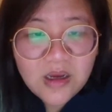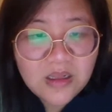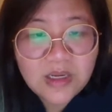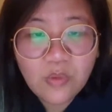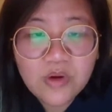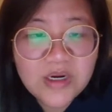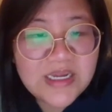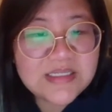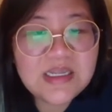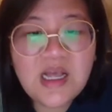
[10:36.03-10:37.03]
Like,
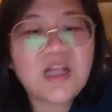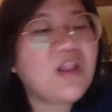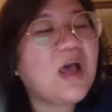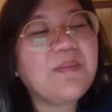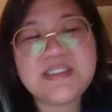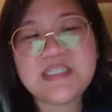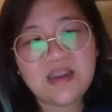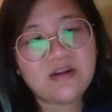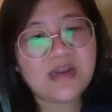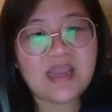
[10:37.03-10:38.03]
organize a lobby
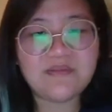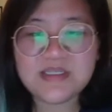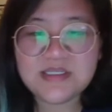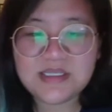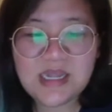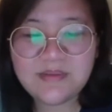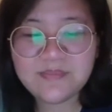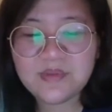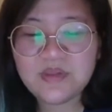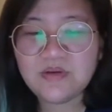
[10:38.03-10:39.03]
day or an advocacy
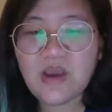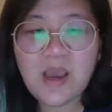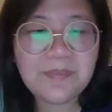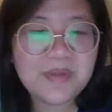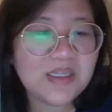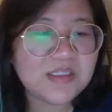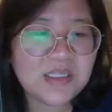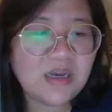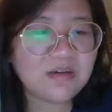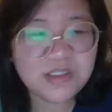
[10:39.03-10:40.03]
day. You copy it,
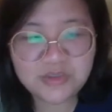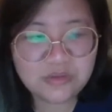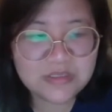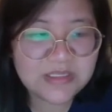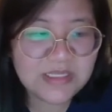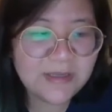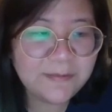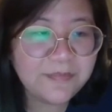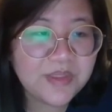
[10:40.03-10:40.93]
so Control-C,